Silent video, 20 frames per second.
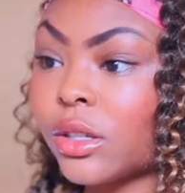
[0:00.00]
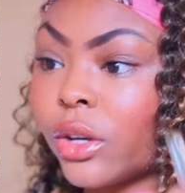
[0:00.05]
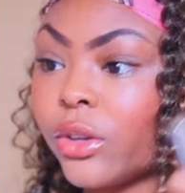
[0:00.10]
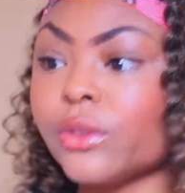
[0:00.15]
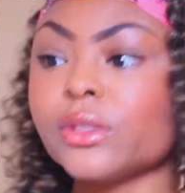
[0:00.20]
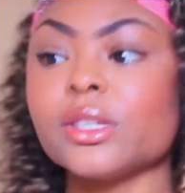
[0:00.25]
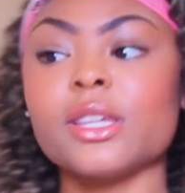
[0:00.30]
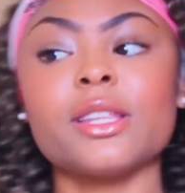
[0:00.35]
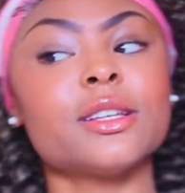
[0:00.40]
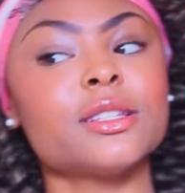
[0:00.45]
you
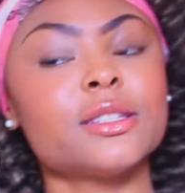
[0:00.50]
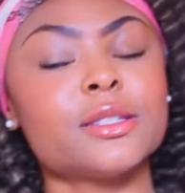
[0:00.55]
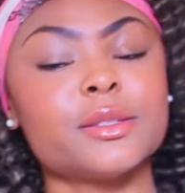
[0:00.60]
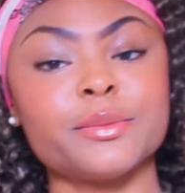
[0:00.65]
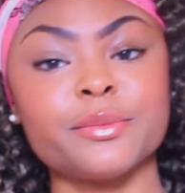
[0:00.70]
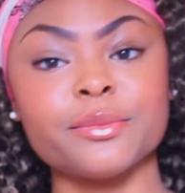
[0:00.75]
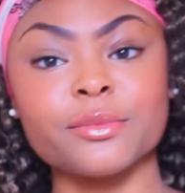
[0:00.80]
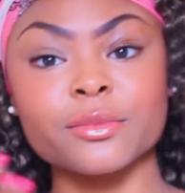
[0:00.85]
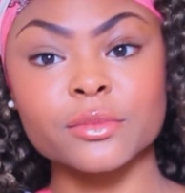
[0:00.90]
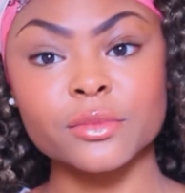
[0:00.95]
see this?
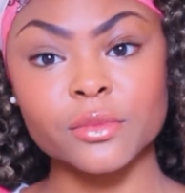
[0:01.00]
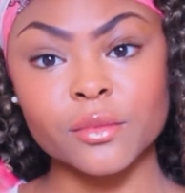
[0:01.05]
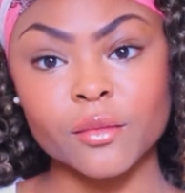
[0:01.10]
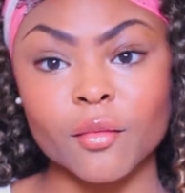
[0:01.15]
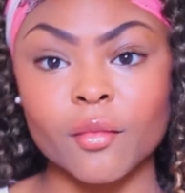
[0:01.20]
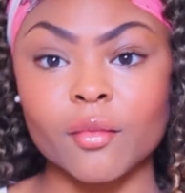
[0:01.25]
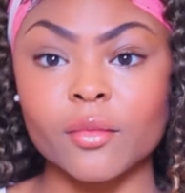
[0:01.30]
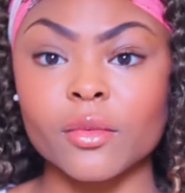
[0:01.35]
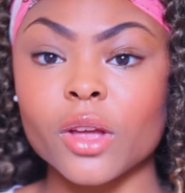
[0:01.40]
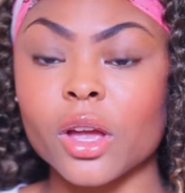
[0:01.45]

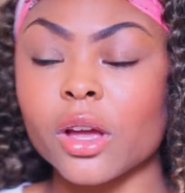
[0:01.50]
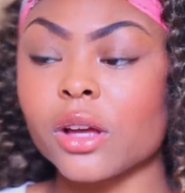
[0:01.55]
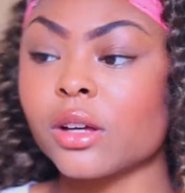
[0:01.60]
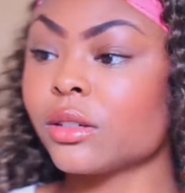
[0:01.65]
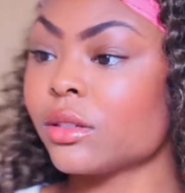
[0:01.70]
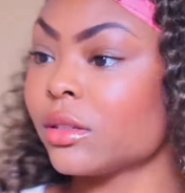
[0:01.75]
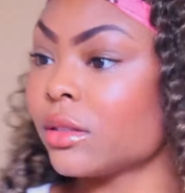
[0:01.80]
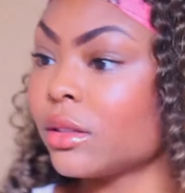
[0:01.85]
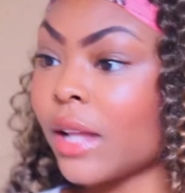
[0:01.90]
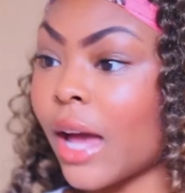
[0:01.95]

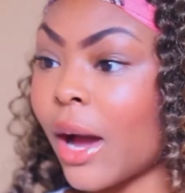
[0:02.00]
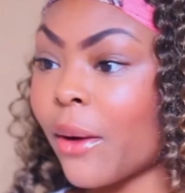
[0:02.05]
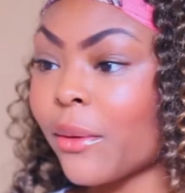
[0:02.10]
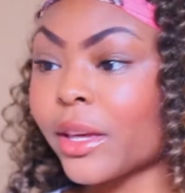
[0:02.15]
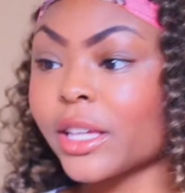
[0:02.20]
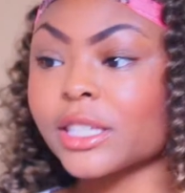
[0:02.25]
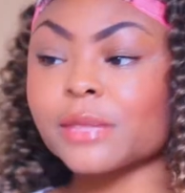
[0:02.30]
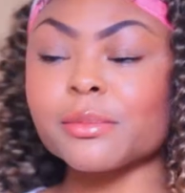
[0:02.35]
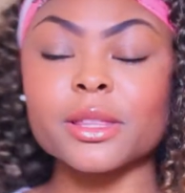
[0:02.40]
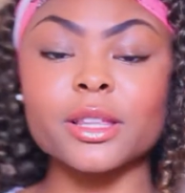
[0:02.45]
Now it
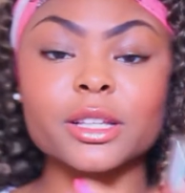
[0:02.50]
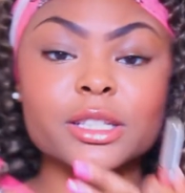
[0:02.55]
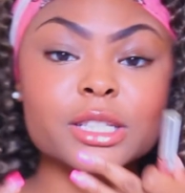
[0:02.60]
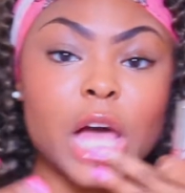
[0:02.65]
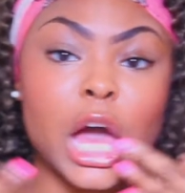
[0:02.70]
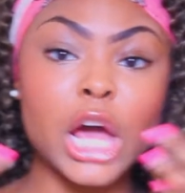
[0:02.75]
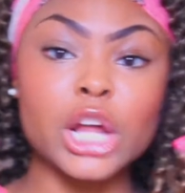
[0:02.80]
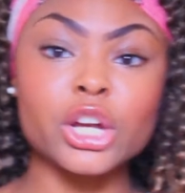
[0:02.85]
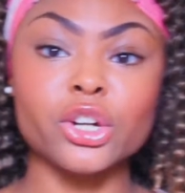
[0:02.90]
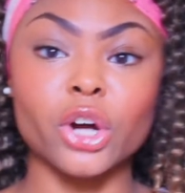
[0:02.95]
gives me this
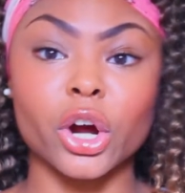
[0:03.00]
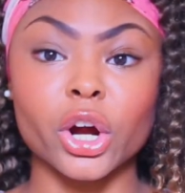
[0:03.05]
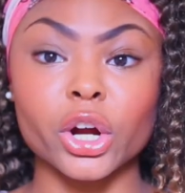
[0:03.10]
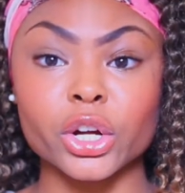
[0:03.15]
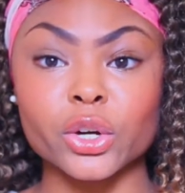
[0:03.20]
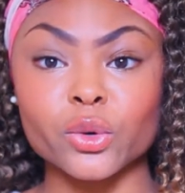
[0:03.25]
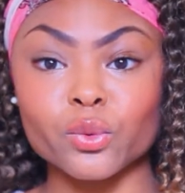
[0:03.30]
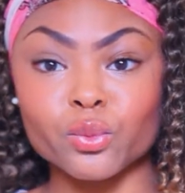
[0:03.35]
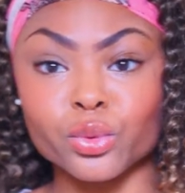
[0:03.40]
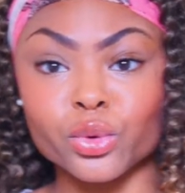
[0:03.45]

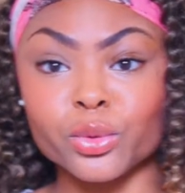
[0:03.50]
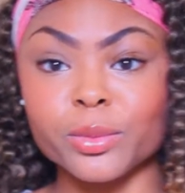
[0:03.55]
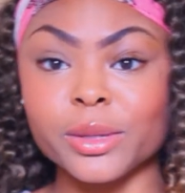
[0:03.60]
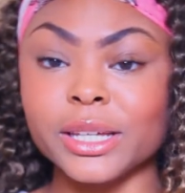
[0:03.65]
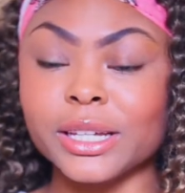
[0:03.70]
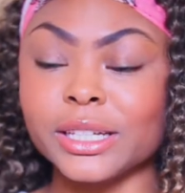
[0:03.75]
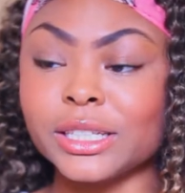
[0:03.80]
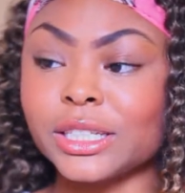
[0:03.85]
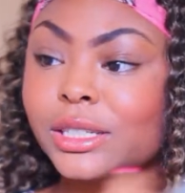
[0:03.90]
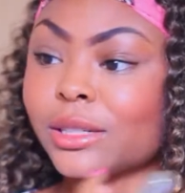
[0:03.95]
dark
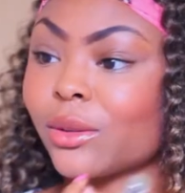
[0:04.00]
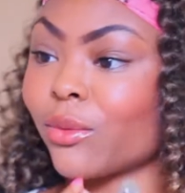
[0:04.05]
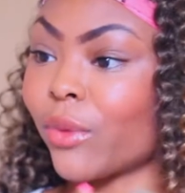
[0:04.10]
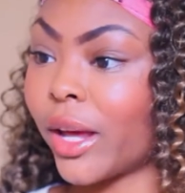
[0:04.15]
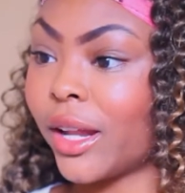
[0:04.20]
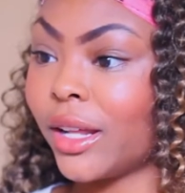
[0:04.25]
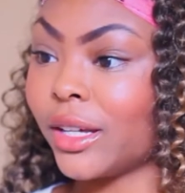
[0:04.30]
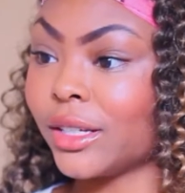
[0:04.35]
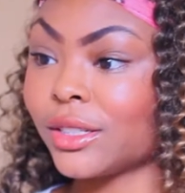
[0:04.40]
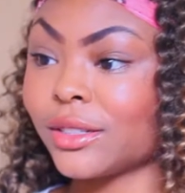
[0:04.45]
rubyish
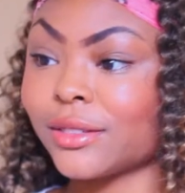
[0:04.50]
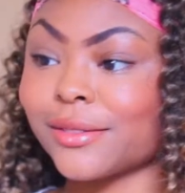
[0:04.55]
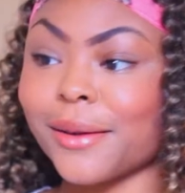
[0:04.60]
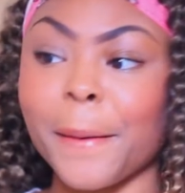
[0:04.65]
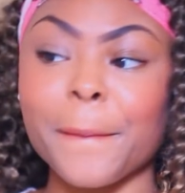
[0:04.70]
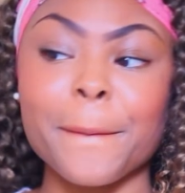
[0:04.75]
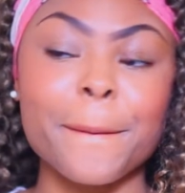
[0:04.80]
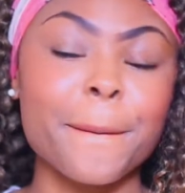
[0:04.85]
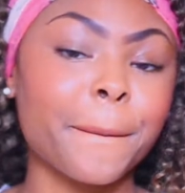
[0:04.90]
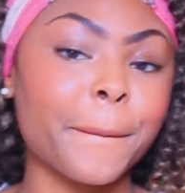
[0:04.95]
reddish
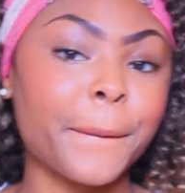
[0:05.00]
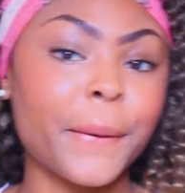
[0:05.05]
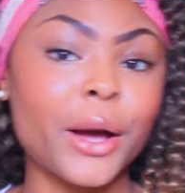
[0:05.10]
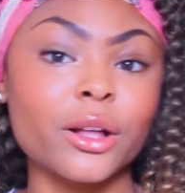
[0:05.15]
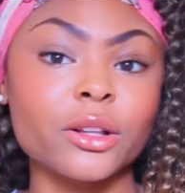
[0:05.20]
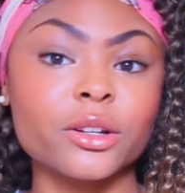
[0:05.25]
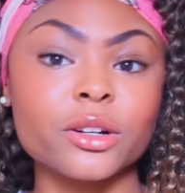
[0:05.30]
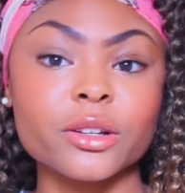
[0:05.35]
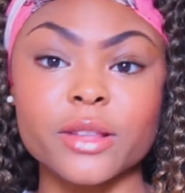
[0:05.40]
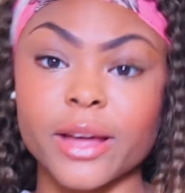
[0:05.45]

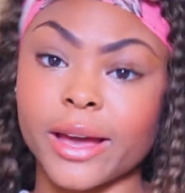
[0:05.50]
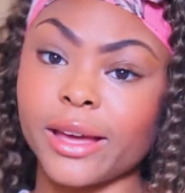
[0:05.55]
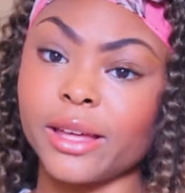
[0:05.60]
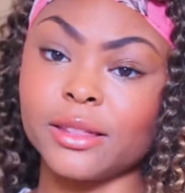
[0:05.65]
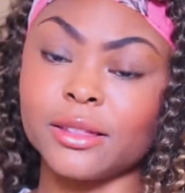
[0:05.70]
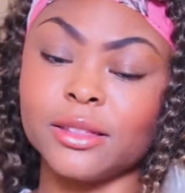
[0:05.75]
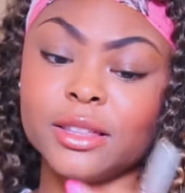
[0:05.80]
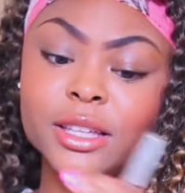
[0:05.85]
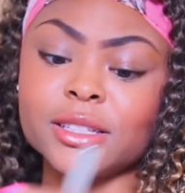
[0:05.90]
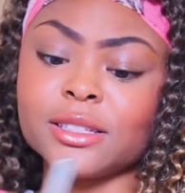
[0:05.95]
color
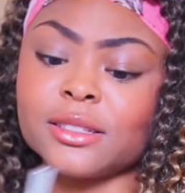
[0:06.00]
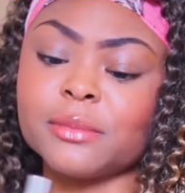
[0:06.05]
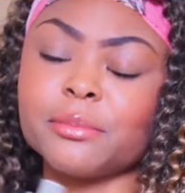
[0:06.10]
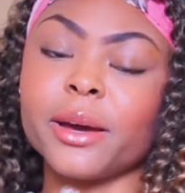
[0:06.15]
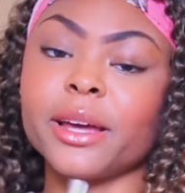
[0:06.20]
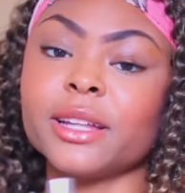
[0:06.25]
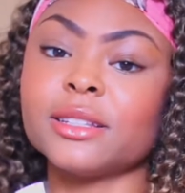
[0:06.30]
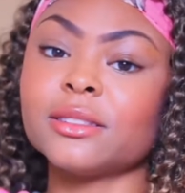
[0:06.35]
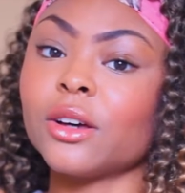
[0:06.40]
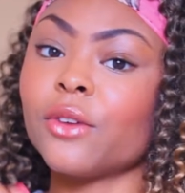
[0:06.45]
that this
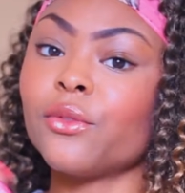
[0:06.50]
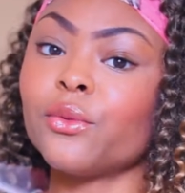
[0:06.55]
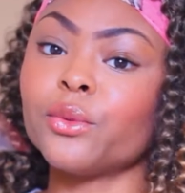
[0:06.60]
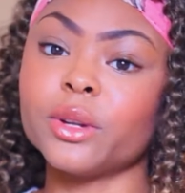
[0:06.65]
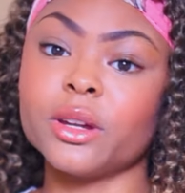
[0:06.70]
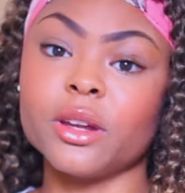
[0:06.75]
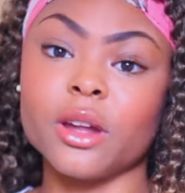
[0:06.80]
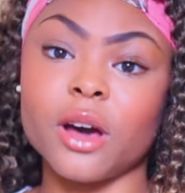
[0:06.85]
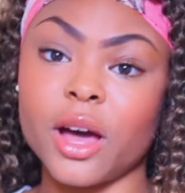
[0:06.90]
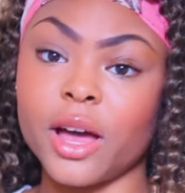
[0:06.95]
by itself
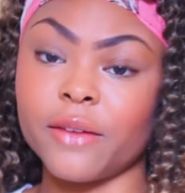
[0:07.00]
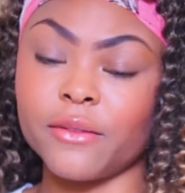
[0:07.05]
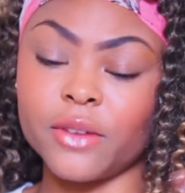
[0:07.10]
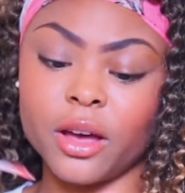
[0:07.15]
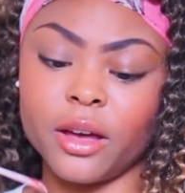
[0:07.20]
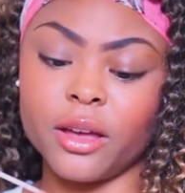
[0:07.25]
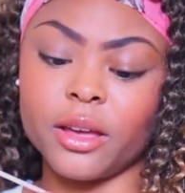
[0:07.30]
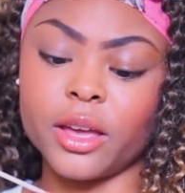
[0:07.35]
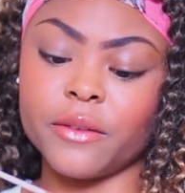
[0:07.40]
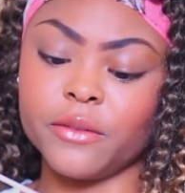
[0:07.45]
would not
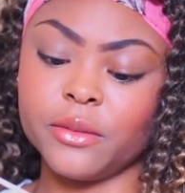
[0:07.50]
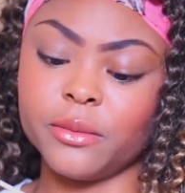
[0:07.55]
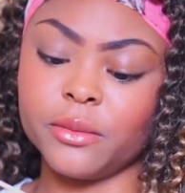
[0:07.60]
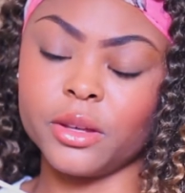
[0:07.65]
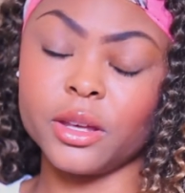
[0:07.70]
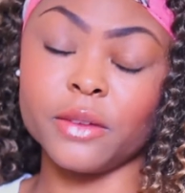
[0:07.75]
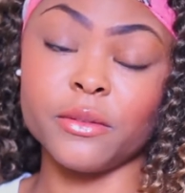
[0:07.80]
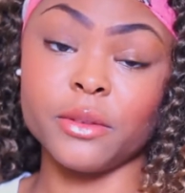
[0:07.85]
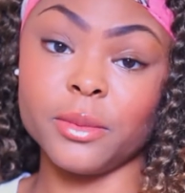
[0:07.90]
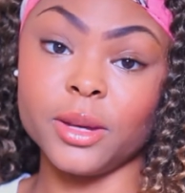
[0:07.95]
have
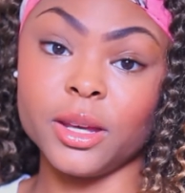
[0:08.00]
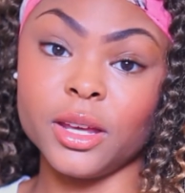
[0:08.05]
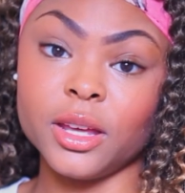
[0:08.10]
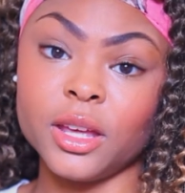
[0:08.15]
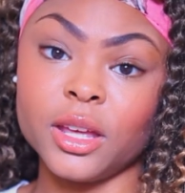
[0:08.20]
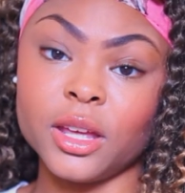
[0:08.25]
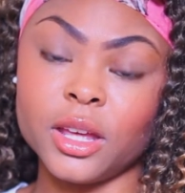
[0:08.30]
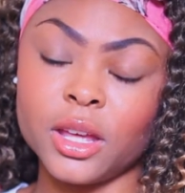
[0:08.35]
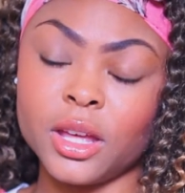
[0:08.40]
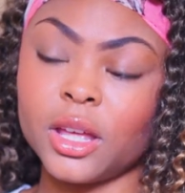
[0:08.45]
given me.
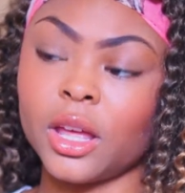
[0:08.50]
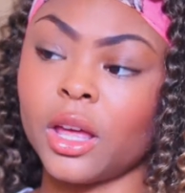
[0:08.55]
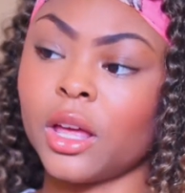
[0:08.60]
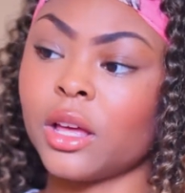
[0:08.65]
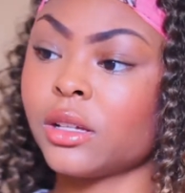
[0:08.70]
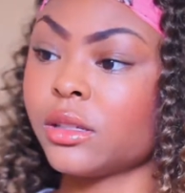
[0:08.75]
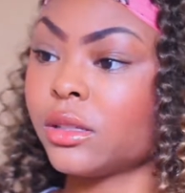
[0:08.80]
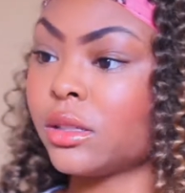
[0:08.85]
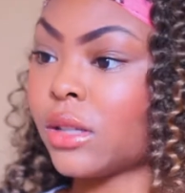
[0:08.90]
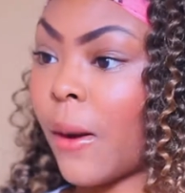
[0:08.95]

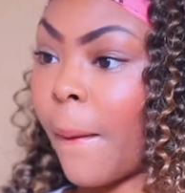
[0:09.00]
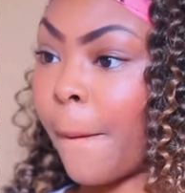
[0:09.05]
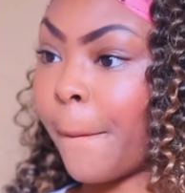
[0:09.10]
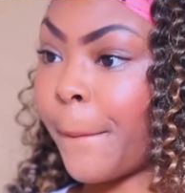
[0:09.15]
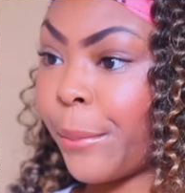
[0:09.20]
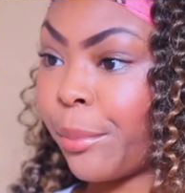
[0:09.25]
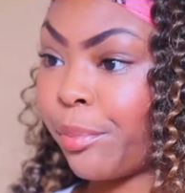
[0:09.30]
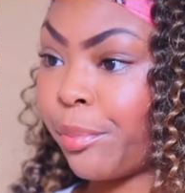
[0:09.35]
So